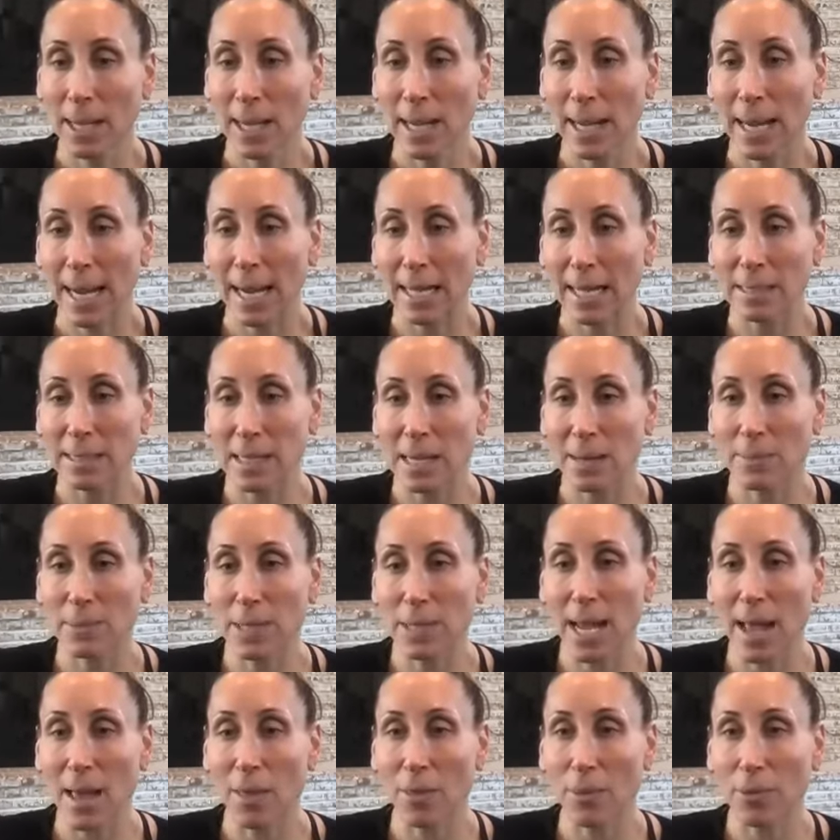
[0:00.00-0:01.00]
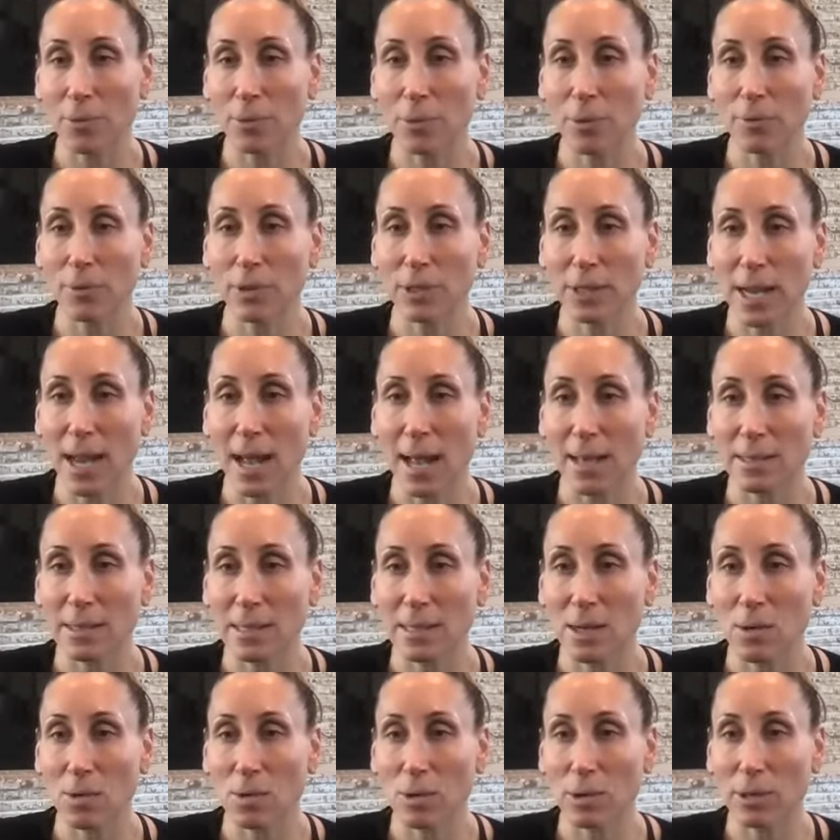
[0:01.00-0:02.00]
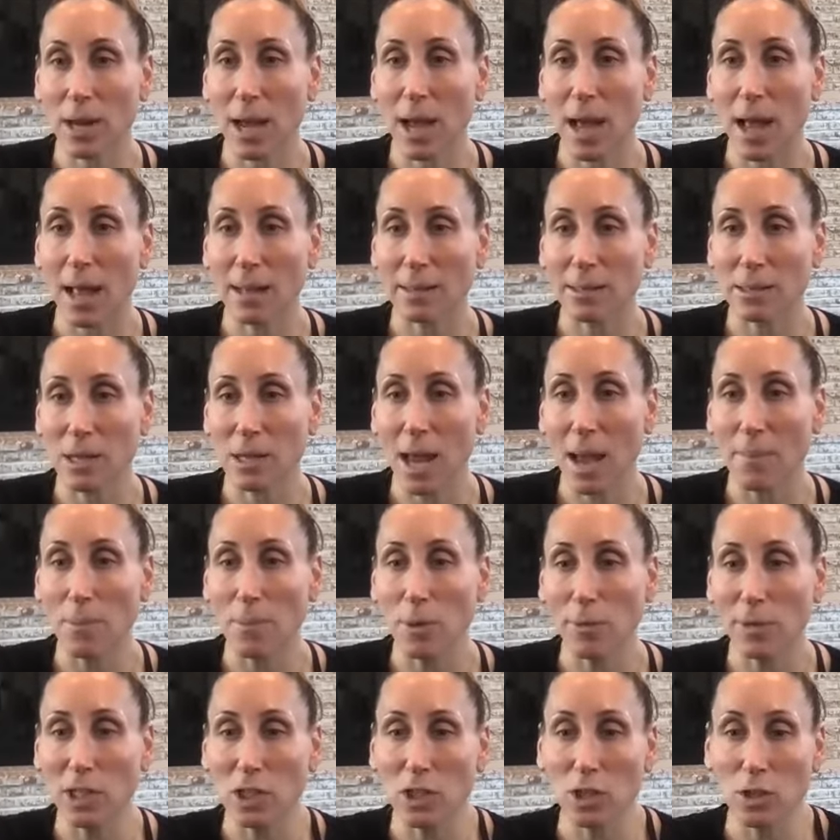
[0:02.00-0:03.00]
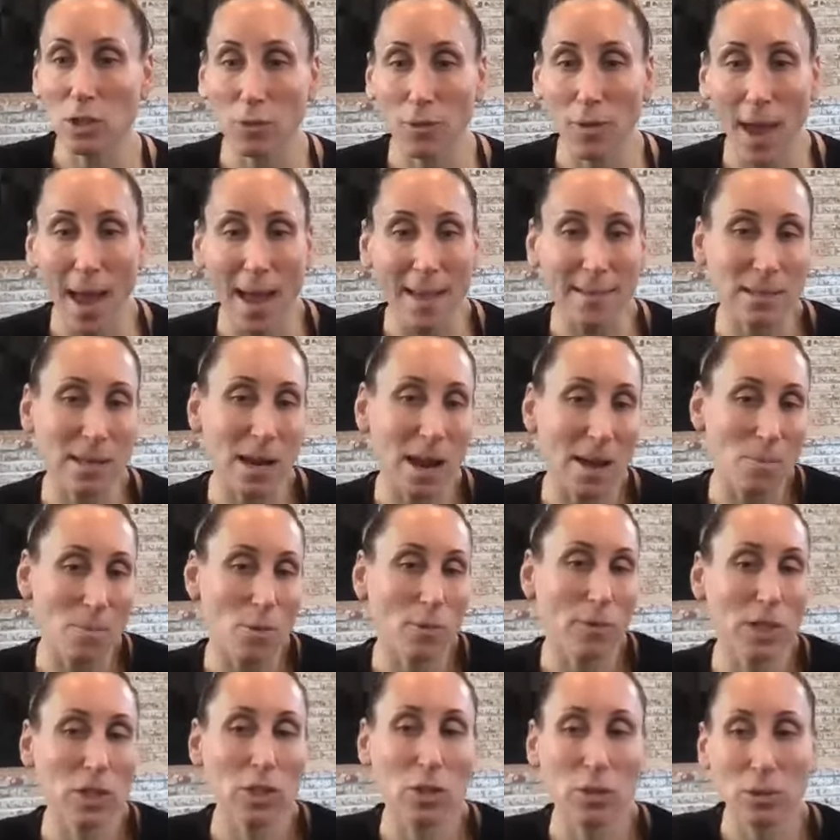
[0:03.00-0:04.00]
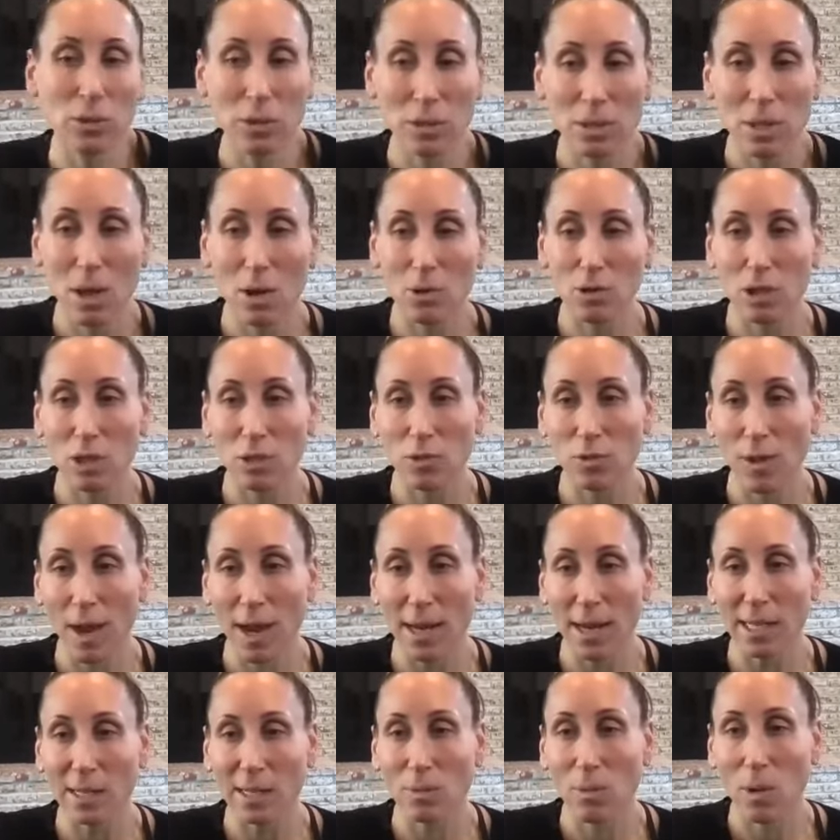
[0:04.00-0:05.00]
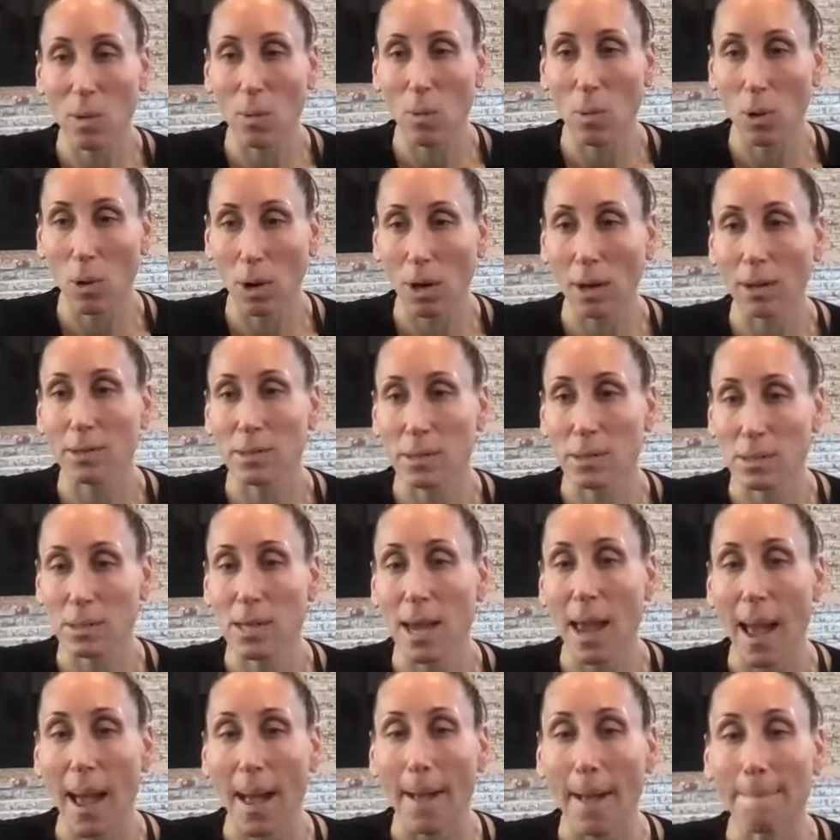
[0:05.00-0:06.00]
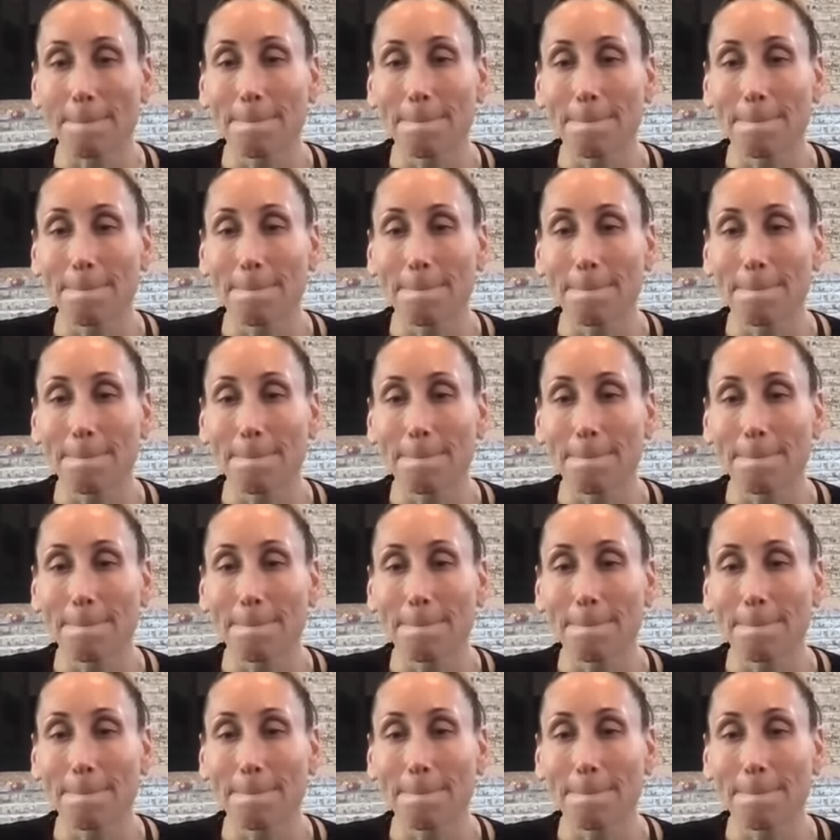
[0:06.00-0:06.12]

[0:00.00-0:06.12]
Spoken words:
Hands come down through a vinyasa or not. So not moving too fast, not moving too slow, just finding what works. Yeah.